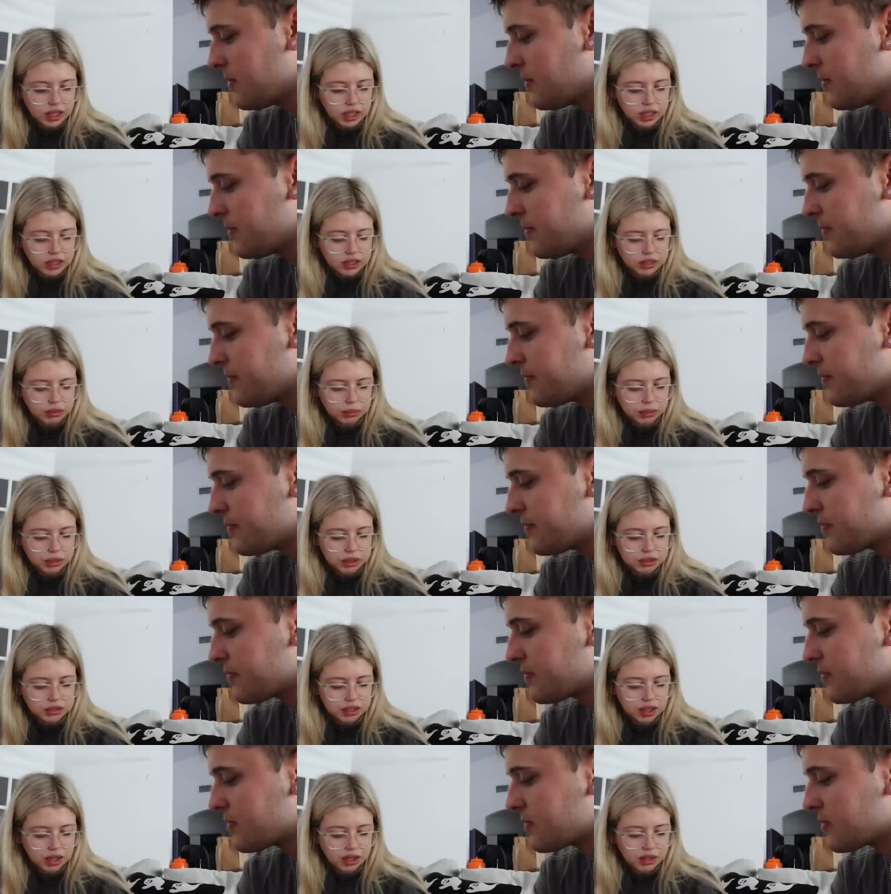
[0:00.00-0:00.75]
Speaker 1: take
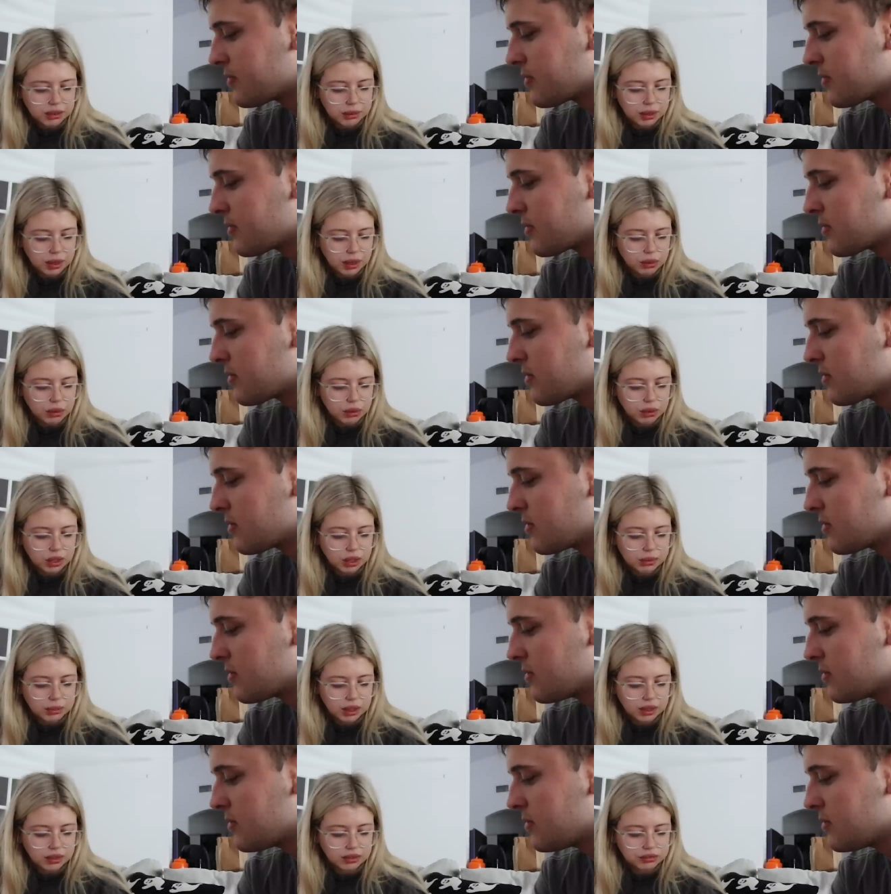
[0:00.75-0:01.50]
1 tablet by
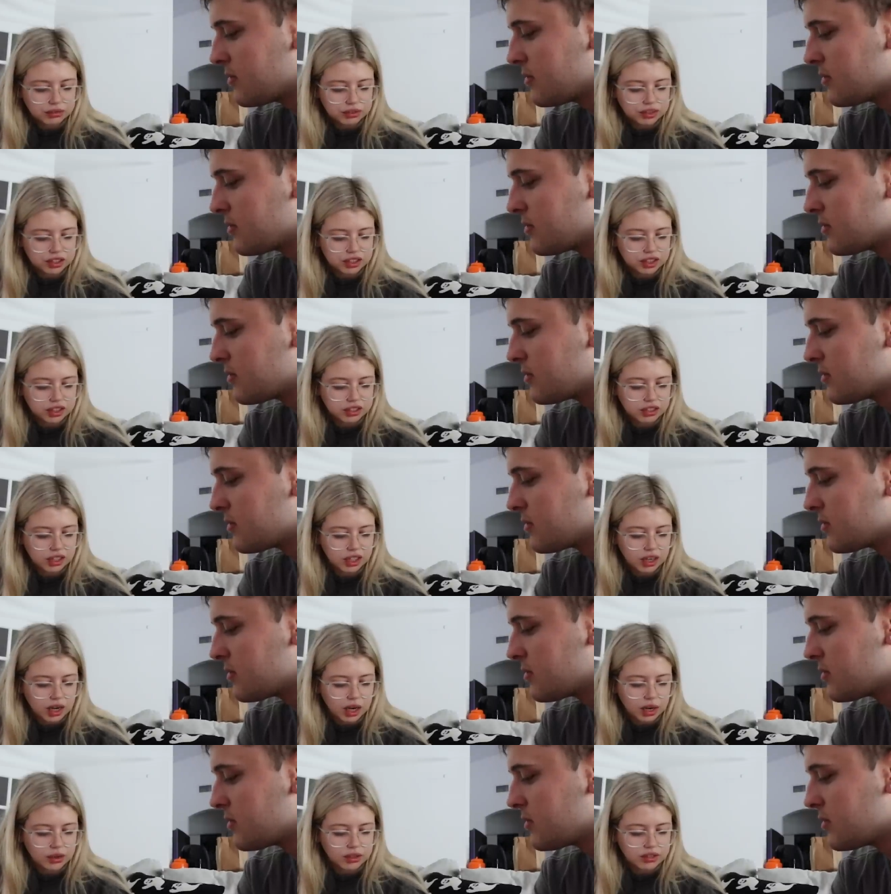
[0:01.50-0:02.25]
oral bowels for
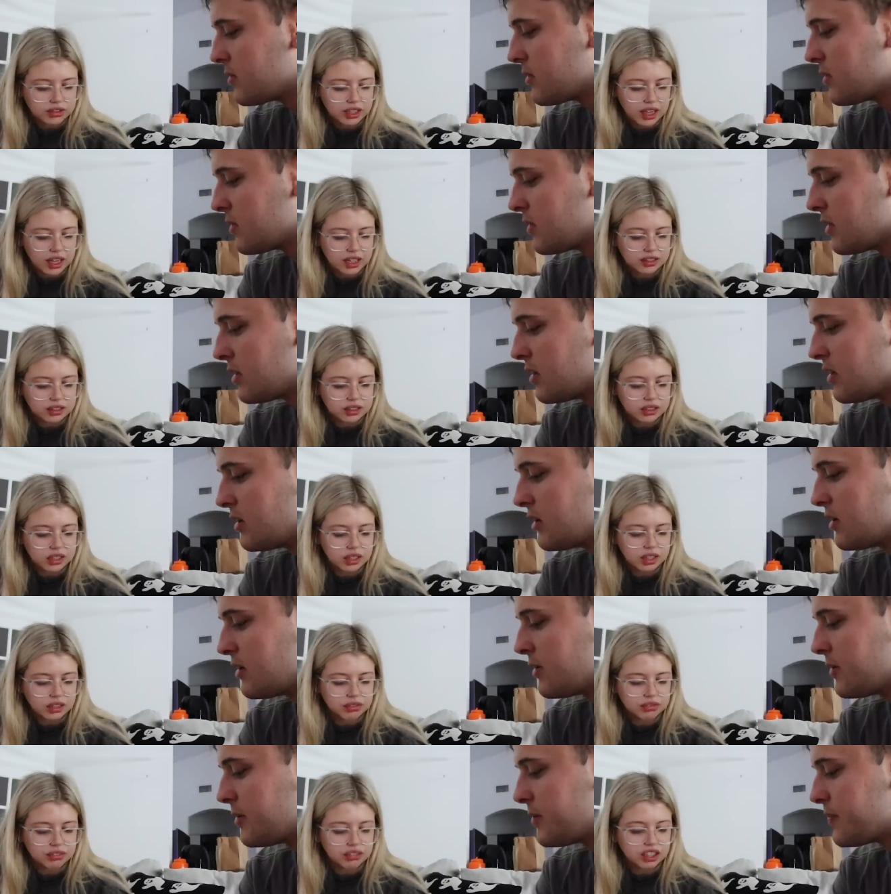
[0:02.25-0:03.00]
6 to 8 hours as
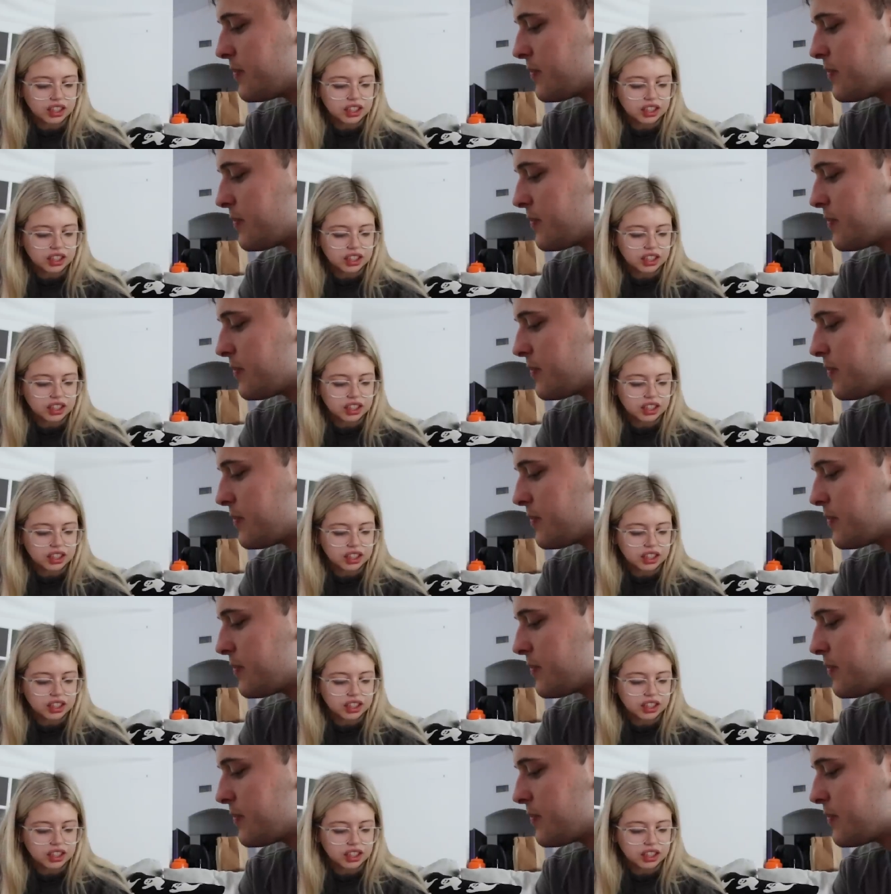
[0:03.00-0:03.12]
needed for